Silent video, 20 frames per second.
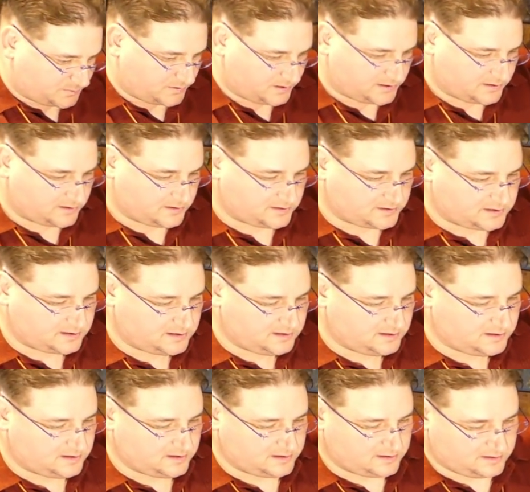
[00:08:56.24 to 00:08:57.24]

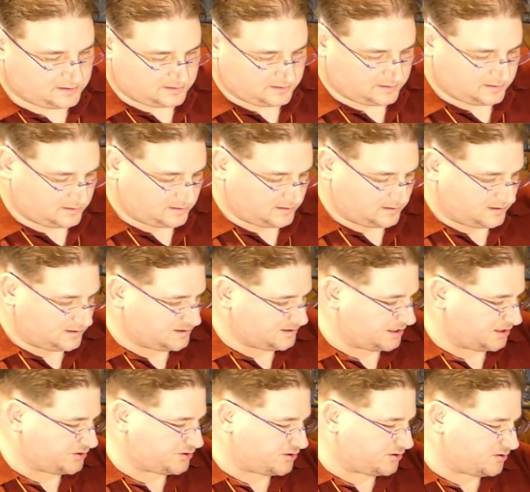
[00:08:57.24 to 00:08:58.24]
printers.
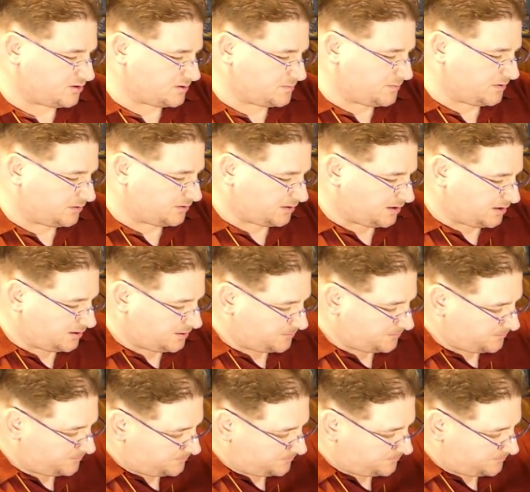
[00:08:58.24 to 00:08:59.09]
Tensioner is built in.